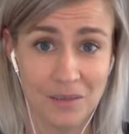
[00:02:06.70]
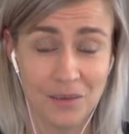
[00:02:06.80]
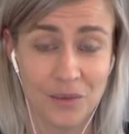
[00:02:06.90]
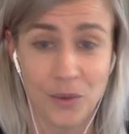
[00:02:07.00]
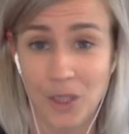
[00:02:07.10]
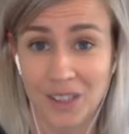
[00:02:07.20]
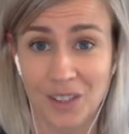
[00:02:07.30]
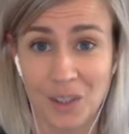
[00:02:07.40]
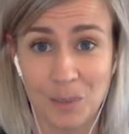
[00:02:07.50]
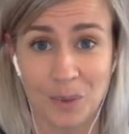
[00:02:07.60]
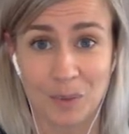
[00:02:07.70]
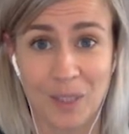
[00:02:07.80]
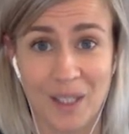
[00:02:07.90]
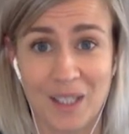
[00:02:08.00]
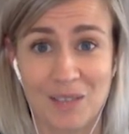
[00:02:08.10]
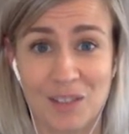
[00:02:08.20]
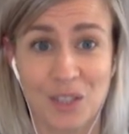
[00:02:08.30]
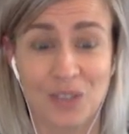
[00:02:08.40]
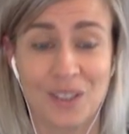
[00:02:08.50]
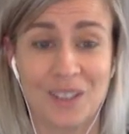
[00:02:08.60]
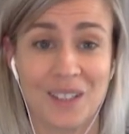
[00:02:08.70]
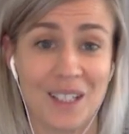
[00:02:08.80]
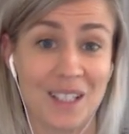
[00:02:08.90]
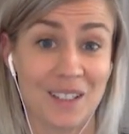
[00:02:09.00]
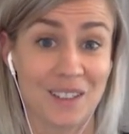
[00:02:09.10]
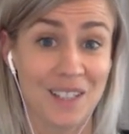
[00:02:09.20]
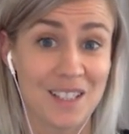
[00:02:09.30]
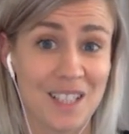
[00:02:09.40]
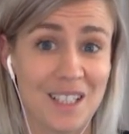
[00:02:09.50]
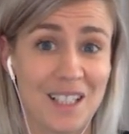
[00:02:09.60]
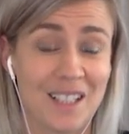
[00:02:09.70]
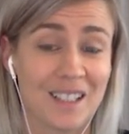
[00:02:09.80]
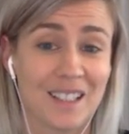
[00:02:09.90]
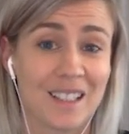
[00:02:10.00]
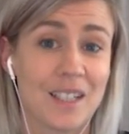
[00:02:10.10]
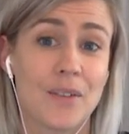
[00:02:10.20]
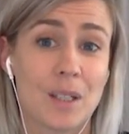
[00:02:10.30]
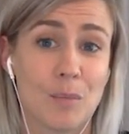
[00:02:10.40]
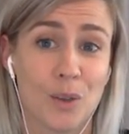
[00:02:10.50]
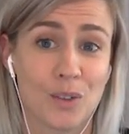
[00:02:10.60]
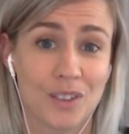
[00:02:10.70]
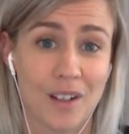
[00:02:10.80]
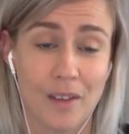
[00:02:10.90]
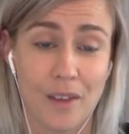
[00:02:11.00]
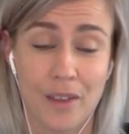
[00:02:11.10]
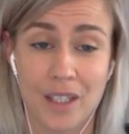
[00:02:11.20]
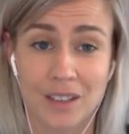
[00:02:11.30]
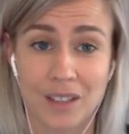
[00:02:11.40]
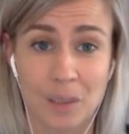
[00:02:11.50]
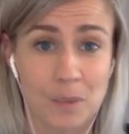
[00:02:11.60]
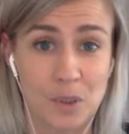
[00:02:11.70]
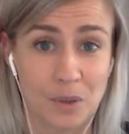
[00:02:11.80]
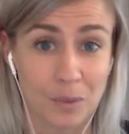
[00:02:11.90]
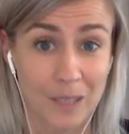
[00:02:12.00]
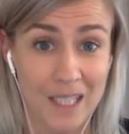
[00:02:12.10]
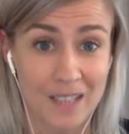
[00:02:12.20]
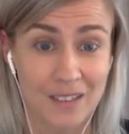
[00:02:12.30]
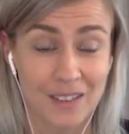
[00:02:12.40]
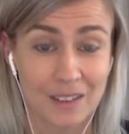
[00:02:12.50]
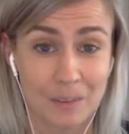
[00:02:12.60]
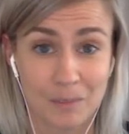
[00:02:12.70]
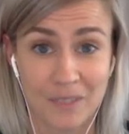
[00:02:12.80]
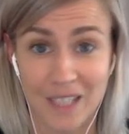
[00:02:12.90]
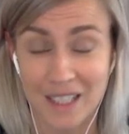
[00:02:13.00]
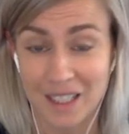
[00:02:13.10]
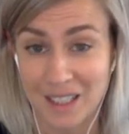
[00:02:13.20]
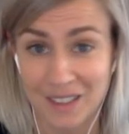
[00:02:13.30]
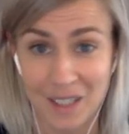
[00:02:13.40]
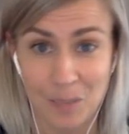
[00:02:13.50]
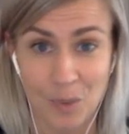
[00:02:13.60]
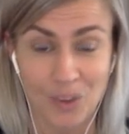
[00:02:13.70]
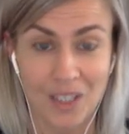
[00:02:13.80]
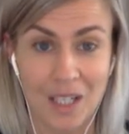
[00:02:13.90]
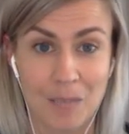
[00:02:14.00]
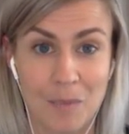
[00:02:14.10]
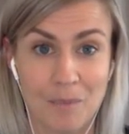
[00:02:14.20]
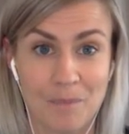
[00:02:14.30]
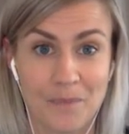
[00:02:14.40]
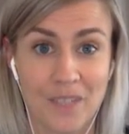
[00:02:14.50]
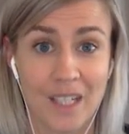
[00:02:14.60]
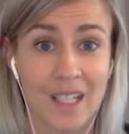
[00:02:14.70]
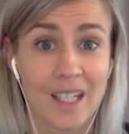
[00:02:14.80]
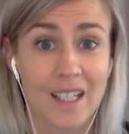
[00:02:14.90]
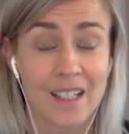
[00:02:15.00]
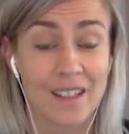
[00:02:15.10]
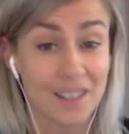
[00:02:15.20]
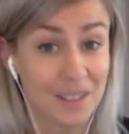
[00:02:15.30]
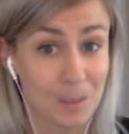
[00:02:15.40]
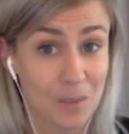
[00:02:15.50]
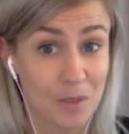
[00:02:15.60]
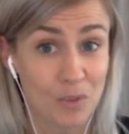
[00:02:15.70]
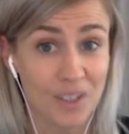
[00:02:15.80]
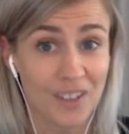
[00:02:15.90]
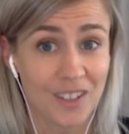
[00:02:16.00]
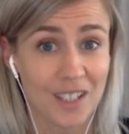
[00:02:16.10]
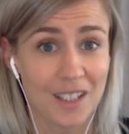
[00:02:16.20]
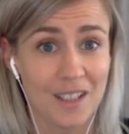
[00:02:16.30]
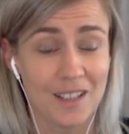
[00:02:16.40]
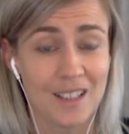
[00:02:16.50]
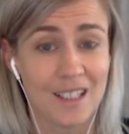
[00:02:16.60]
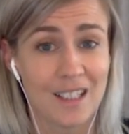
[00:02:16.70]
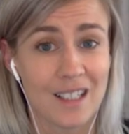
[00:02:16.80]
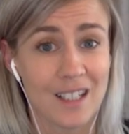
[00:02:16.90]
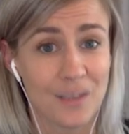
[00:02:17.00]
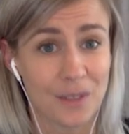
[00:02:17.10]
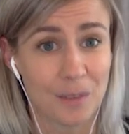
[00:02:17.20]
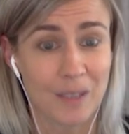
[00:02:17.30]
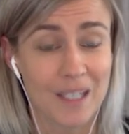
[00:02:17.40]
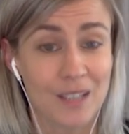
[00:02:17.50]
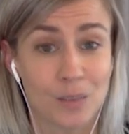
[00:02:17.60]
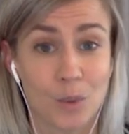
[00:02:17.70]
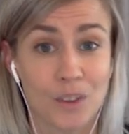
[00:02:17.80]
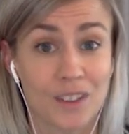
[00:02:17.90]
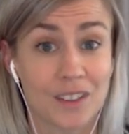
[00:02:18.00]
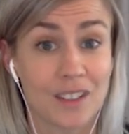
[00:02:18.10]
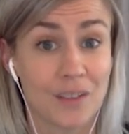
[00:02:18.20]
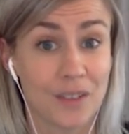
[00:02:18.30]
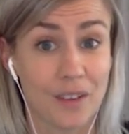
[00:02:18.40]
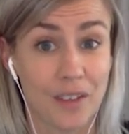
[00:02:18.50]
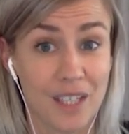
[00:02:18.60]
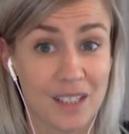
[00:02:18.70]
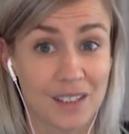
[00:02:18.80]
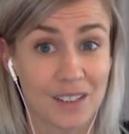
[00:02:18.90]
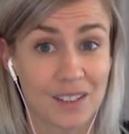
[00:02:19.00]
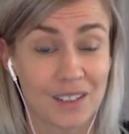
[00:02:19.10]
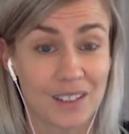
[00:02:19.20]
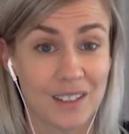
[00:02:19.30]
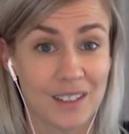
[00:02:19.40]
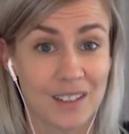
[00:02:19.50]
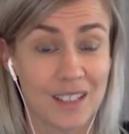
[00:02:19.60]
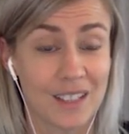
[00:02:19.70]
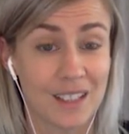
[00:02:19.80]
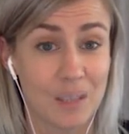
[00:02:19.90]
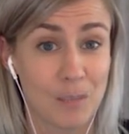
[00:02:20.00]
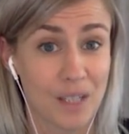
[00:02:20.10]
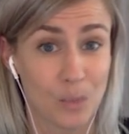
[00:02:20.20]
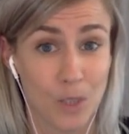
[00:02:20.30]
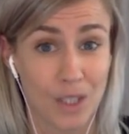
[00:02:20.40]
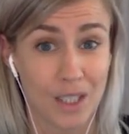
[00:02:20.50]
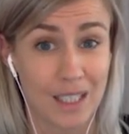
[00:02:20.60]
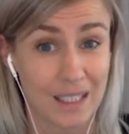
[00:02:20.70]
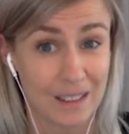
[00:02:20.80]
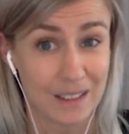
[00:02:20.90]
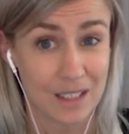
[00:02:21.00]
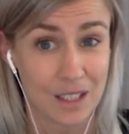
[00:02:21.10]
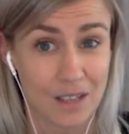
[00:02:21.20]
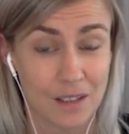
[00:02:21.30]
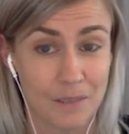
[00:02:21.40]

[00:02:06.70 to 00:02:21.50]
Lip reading: for example by just designing a setting and leaving most other things up to the players, like a sandbox game. This can be risky if the players want different things, since then they might work against each other.